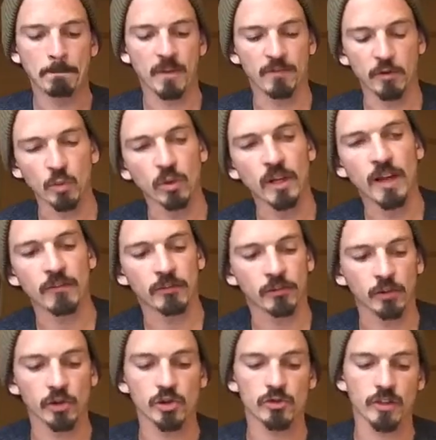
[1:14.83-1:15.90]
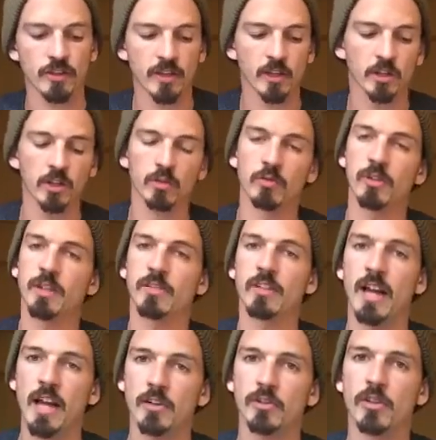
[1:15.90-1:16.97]
If you were to have surgery, they could
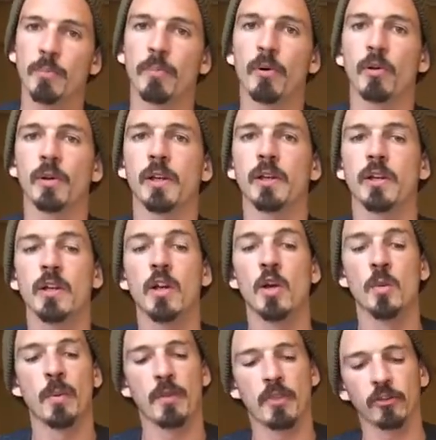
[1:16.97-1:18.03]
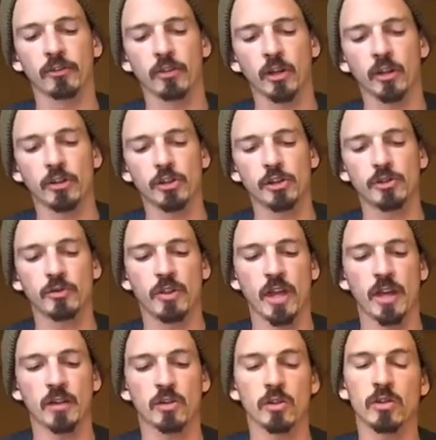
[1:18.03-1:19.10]
reattach the pulley, but the scar tissue
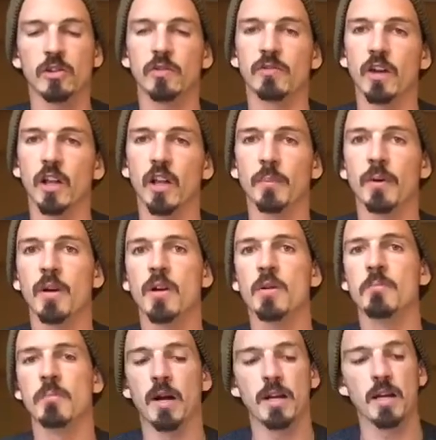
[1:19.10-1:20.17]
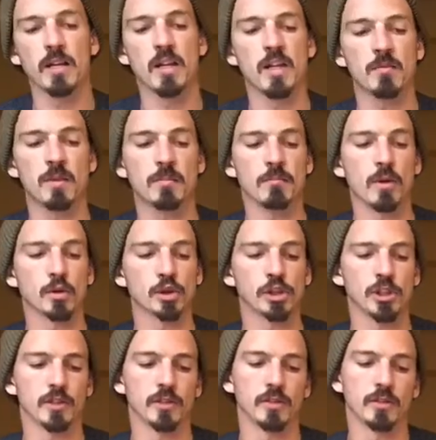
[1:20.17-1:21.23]
that could develop might inhibit
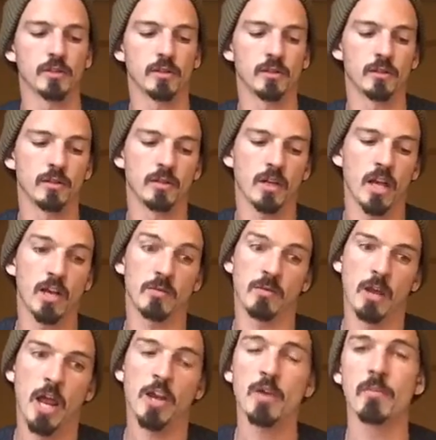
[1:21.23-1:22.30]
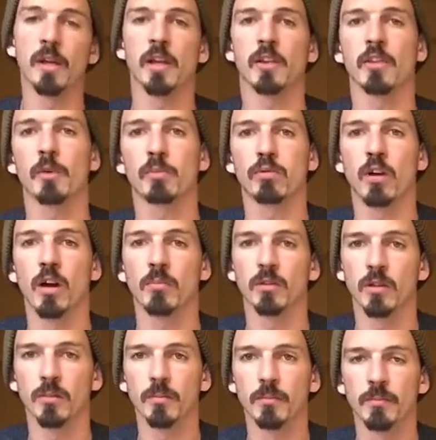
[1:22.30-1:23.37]
motion and end up making the
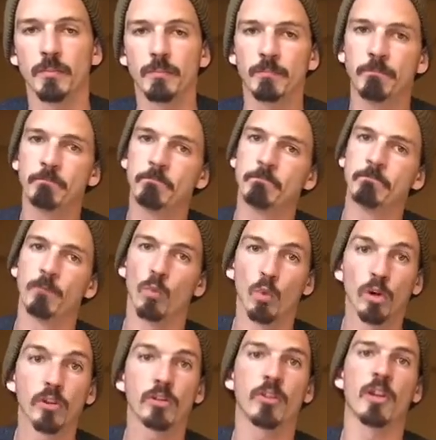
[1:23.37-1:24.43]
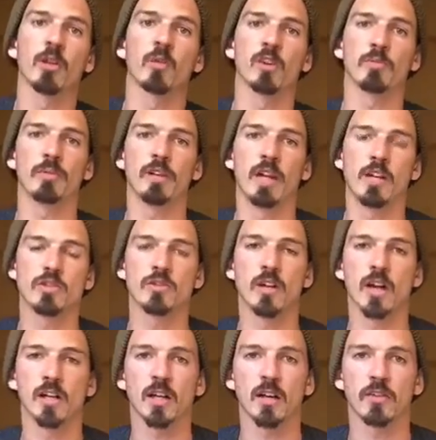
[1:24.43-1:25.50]
problem worse than it would have been had you
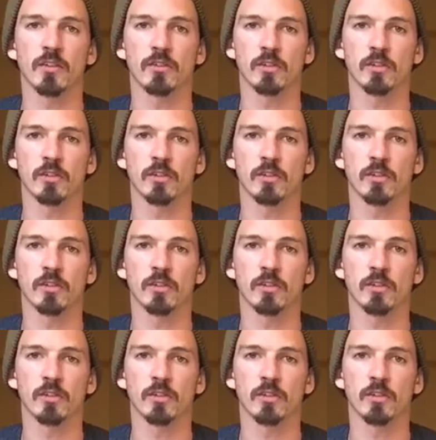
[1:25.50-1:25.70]
not gotten